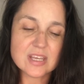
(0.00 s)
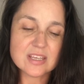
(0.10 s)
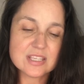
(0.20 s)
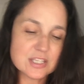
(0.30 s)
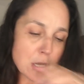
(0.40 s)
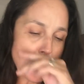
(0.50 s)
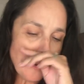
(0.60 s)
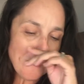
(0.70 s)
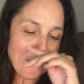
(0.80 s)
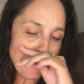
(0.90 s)

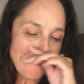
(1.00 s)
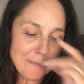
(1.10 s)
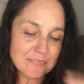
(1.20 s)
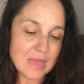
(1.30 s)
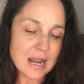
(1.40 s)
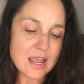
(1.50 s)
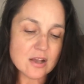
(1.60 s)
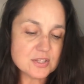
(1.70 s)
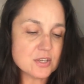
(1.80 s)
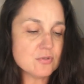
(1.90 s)
So, and I
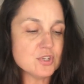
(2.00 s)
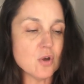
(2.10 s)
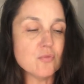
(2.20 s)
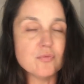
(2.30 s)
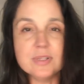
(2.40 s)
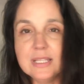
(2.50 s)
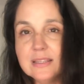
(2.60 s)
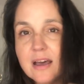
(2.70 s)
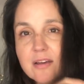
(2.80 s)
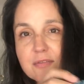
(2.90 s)
also don't really
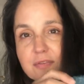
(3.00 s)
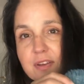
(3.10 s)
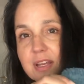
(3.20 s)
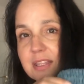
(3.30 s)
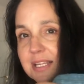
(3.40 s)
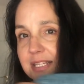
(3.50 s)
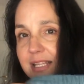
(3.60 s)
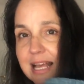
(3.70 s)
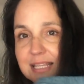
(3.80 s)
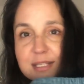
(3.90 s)
love this
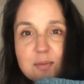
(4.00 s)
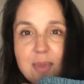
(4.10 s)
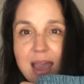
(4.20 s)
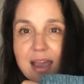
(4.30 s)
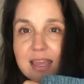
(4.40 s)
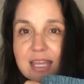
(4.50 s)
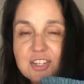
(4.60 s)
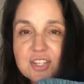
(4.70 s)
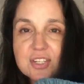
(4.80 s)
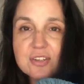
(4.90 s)
elastic back. It
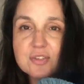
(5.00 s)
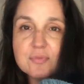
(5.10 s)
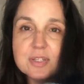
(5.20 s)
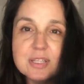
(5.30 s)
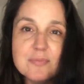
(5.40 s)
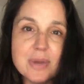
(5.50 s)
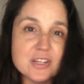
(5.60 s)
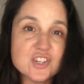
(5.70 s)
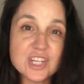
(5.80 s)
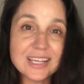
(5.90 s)
just looks really
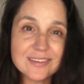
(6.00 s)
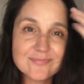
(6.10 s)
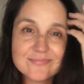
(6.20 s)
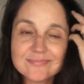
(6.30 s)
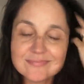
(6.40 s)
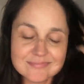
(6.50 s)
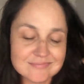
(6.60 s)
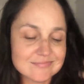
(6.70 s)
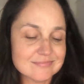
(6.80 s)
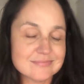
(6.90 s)
bunchy.
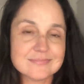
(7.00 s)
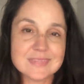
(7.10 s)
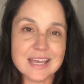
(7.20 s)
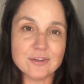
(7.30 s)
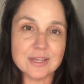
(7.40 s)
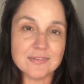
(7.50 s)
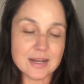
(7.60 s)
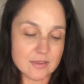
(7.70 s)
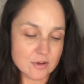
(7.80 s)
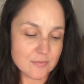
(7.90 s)
I don't love that
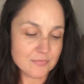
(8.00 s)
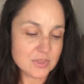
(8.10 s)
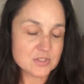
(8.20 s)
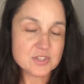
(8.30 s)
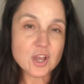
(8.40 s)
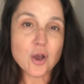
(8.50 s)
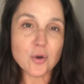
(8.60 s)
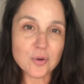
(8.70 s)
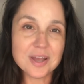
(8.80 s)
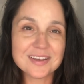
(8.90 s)
either.
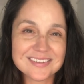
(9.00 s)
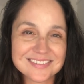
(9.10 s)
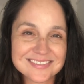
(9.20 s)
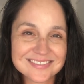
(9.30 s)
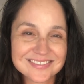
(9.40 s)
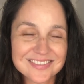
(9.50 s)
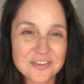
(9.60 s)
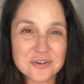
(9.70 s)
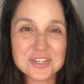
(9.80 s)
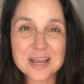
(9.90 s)
So,
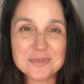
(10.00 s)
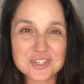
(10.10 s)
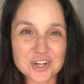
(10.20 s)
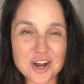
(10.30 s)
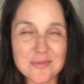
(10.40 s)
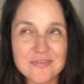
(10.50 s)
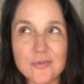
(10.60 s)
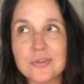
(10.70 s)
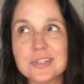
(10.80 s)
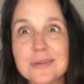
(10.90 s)
third time's a charm,
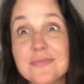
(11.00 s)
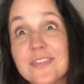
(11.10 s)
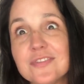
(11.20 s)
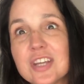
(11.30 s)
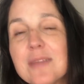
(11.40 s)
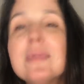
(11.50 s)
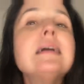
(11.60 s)
fourth time, fifth time.